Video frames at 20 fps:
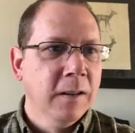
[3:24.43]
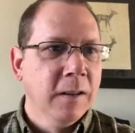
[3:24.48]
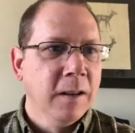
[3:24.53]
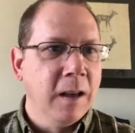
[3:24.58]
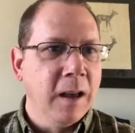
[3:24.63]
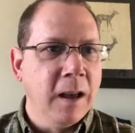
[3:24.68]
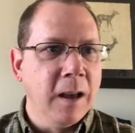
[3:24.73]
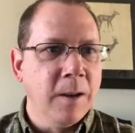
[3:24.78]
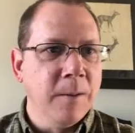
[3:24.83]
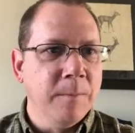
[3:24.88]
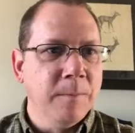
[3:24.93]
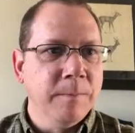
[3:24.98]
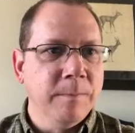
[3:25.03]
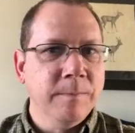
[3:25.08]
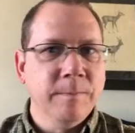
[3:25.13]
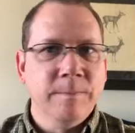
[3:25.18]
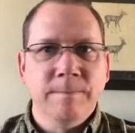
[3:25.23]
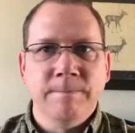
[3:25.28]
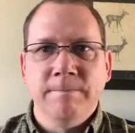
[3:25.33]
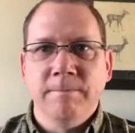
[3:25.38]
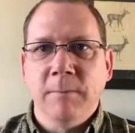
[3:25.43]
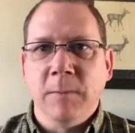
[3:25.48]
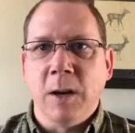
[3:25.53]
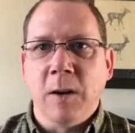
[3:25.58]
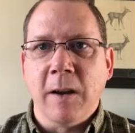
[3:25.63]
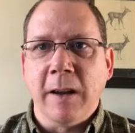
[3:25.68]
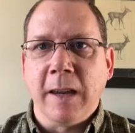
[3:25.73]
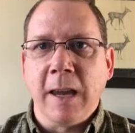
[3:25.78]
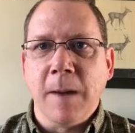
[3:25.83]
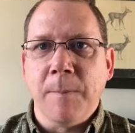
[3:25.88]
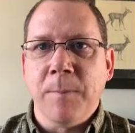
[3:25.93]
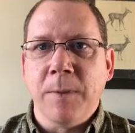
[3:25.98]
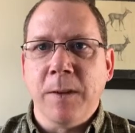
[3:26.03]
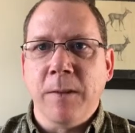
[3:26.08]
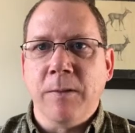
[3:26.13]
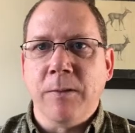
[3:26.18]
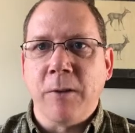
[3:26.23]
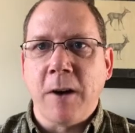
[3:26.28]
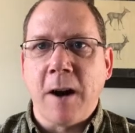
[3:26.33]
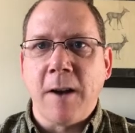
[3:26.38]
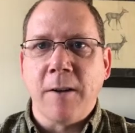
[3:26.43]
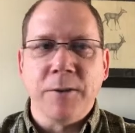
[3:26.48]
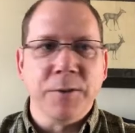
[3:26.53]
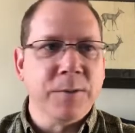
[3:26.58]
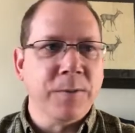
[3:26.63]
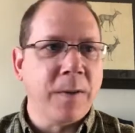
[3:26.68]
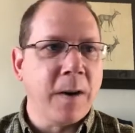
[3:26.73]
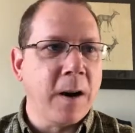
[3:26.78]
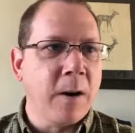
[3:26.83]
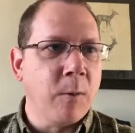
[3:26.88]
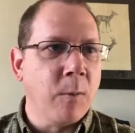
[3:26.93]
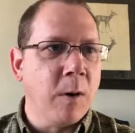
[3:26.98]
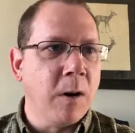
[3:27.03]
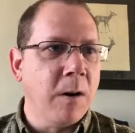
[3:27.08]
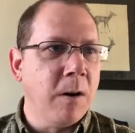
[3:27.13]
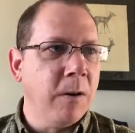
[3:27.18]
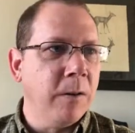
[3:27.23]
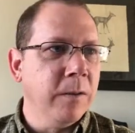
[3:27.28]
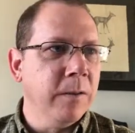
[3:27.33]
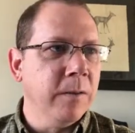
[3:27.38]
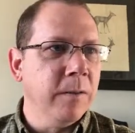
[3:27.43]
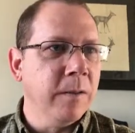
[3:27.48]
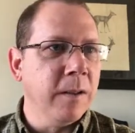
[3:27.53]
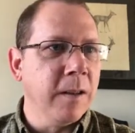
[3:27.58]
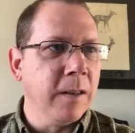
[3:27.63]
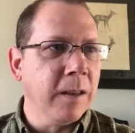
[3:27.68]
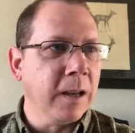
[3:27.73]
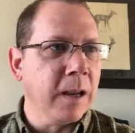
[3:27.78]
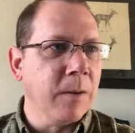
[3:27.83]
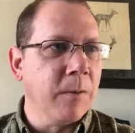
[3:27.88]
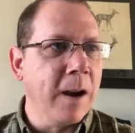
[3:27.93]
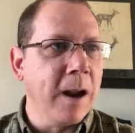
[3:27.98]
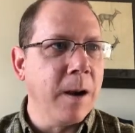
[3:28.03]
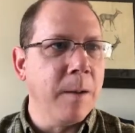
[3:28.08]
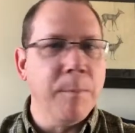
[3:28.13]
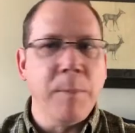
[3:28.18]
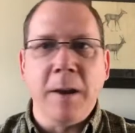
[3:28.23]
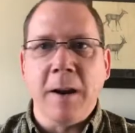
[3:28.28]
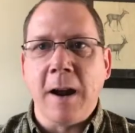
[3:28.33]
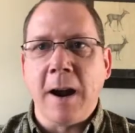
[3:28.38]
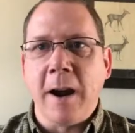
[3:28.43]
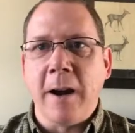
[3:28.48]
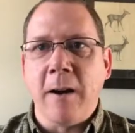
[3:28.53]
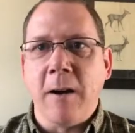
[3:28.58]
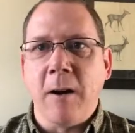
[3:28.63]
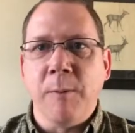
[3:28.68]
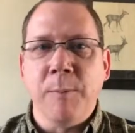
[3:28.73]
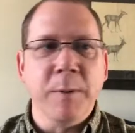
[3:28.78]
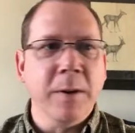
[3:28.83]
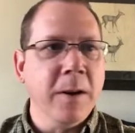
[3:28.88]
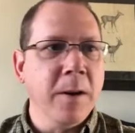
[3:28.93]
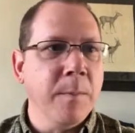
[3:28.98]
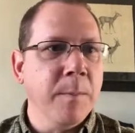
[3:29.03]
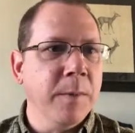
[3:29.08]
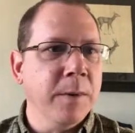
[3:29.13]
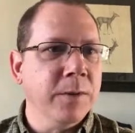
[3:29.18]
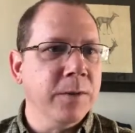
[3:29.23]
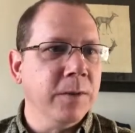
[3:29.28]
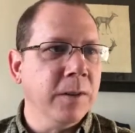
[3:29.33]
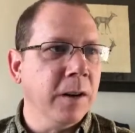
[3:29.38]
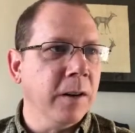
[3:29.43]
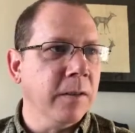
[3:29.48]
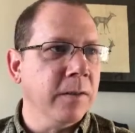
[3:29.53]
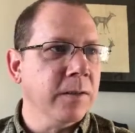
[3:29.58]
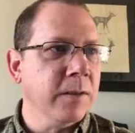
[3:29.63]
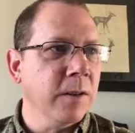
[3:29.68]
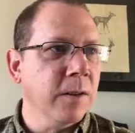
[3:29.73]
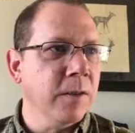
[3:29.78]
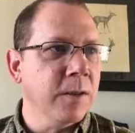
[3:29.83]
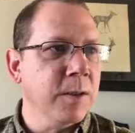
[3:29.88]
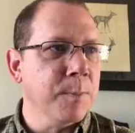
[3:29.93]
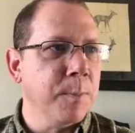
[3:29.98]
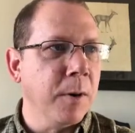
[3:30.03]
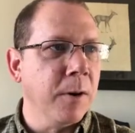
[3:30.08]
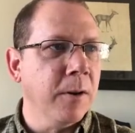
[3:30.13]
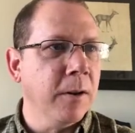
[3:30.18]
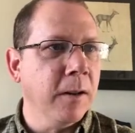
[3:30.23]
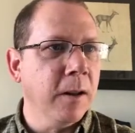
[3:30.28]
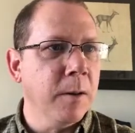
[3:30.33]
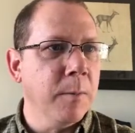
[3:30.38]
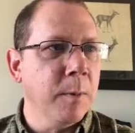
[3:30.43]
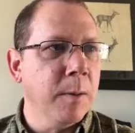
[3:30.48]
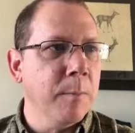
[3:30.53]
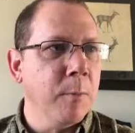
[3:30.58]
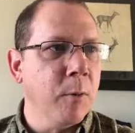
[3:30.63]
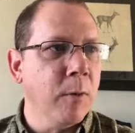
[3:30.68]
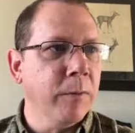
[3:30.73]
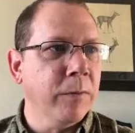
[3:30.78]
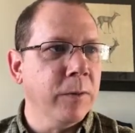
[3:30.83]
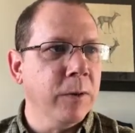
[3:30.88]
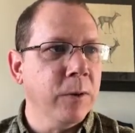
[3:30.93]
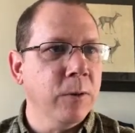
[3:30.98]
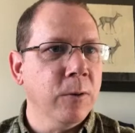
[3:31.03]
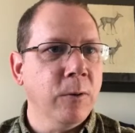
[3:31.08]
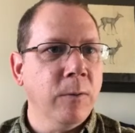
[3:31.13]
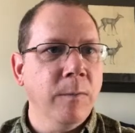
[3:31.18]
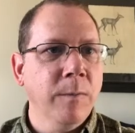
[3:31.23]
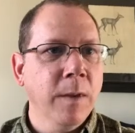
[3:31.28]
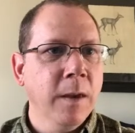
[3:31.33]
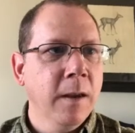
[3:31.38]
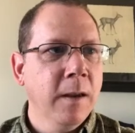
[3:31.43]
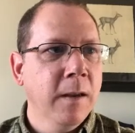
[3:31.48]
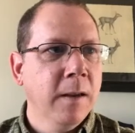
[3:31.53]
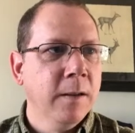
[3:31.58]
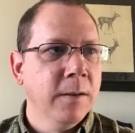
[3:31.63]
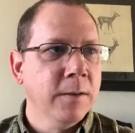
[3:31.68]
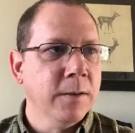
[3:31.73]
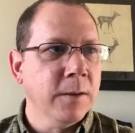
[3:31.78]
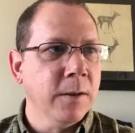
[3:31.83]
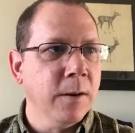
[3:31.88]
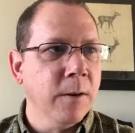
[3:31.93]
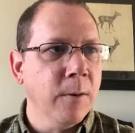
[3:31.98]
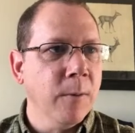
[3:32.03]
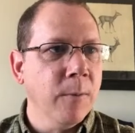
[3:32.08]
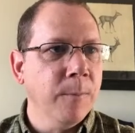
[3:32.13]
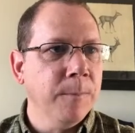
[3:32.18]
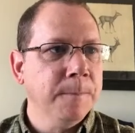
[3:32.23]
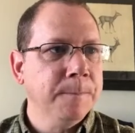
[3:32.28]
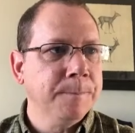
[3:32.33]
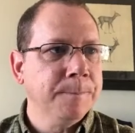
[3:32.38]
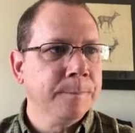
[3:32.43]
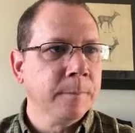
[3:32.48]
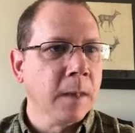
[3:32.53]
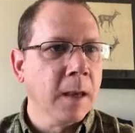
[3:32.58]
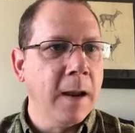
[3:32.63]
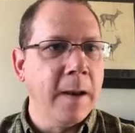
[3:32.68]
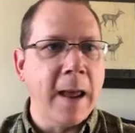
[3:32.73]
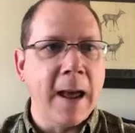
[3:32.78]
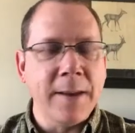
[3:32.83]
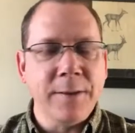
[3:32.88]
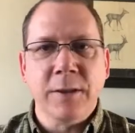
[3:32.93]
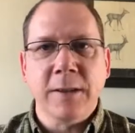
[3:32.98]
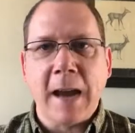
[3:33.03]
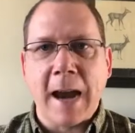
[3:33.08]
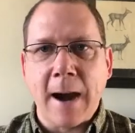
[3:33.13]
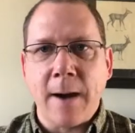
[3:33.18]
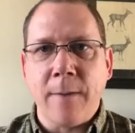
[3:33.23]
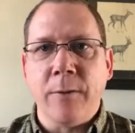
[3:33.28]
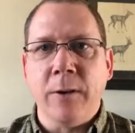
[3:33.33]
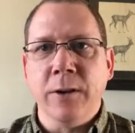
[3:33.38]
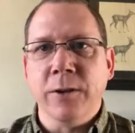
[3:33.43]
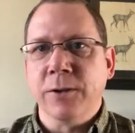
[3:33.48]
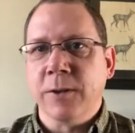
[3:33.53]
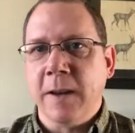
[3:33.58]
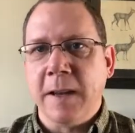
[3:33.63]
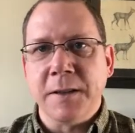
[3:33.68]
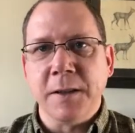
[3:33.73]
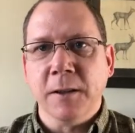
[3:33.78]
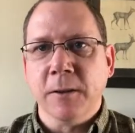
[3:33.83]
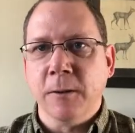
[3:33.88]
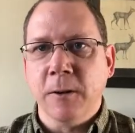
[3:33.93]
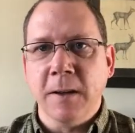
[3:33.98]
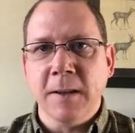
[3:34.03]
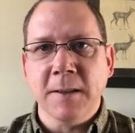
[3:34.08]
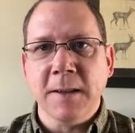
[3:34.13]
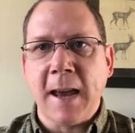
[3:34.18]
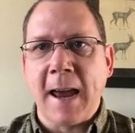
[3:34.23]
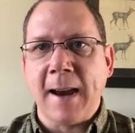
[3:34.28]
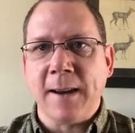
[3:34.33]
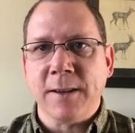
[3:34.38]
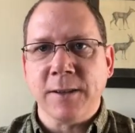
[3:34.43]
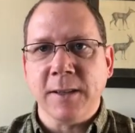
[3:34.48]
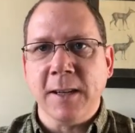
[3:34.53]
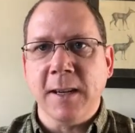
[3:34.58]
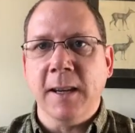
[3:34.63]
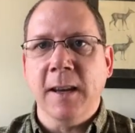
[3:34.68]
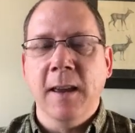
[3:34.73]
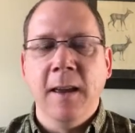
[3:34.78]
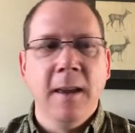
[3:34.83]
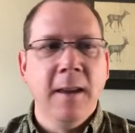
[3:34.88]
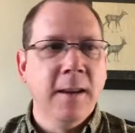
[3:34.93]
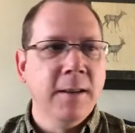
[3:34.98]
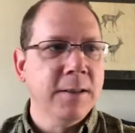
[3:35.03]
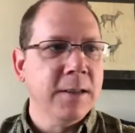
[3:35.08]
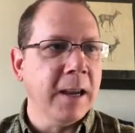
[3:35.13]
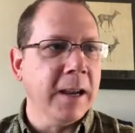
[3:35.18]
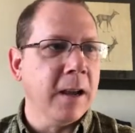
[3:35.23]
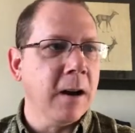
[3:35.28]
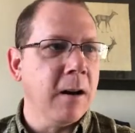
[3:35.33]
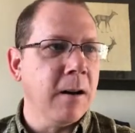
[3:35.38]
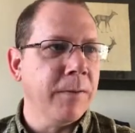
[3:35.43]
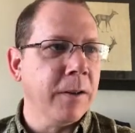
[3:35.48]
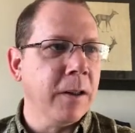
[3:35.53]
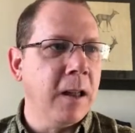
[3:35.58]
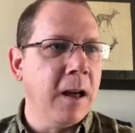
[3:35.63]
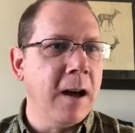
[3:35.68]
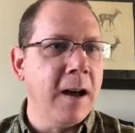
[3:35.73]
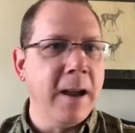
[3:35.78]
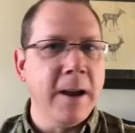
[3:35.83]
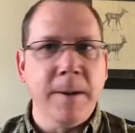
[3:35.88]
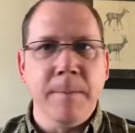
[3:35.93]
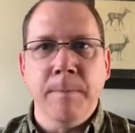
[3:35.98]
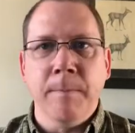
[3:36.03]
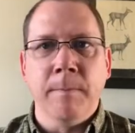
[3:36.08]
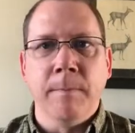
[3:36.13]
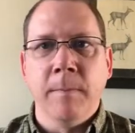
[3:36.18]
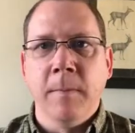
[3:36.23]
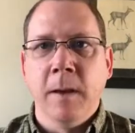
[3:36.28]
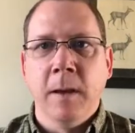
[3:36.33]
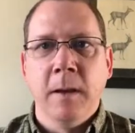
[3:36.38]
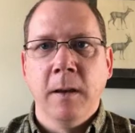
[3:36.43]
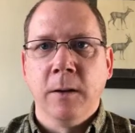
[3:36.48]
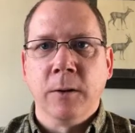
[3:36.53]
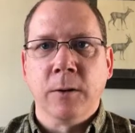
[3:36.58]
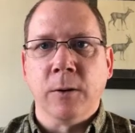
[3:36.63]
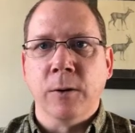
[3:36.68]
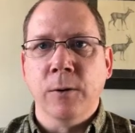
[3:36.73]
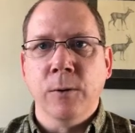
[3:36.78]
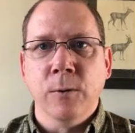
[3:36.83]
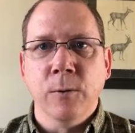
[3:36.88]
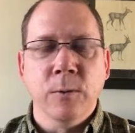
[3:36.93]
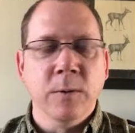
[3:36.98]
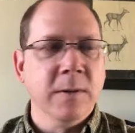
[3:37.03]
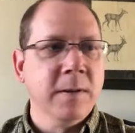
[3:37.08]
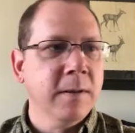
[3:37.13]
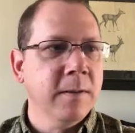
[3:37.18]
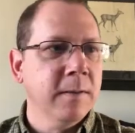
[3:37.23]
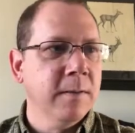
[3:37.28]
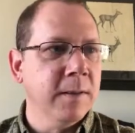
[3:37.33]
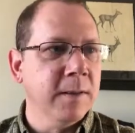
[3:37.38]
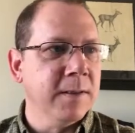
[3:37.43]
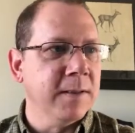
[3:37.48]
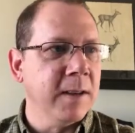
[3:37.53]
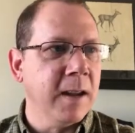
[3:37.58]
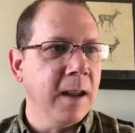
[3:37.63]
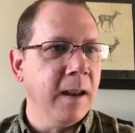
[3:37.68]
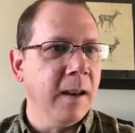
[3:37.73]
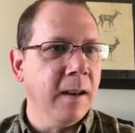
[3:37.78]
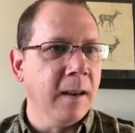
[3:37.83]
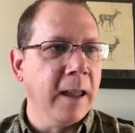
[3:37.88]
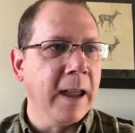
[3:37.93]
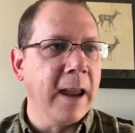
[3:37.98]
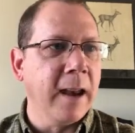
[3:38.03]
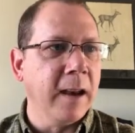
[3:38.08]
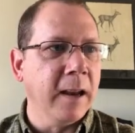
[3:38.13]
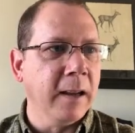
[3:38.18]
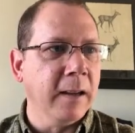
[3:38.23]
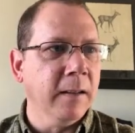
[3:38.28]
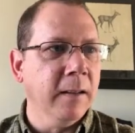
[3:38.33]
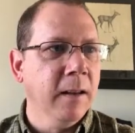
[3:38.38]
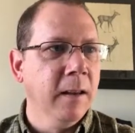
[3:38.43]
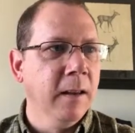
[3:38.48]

I kept the throttles firewalled, and I think I ran a bit higher RPM this year. So I just burned a little bit more fuel. And that's average. So that's including taxi, takeoff, climb, cruise, descent, landing.